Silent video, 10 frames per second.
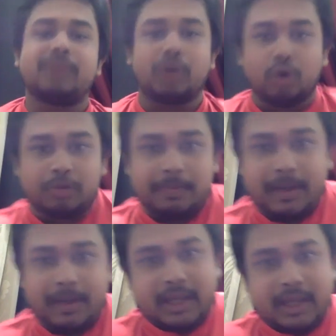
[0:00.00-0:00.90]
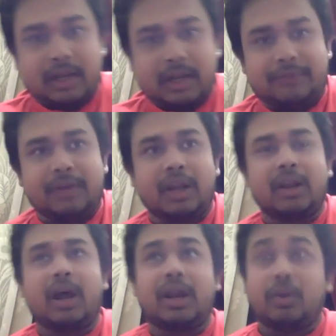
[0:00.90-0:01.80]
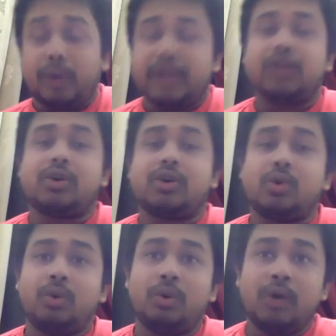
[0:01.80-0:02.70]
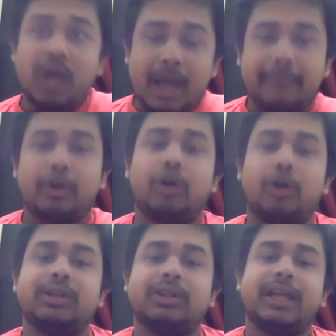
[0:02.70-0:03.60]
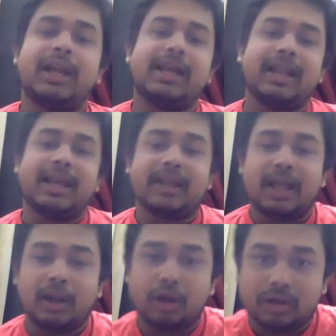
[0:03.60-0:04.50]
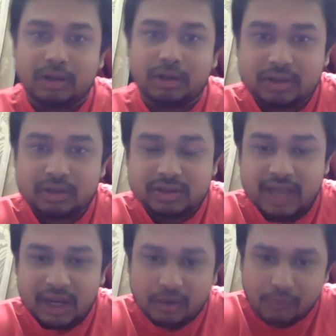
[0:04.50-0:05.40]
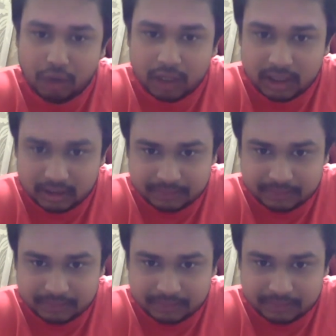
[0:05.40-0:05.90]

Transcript: good player, after I went to abroad, then I like a lot Jan-Ove Waldner.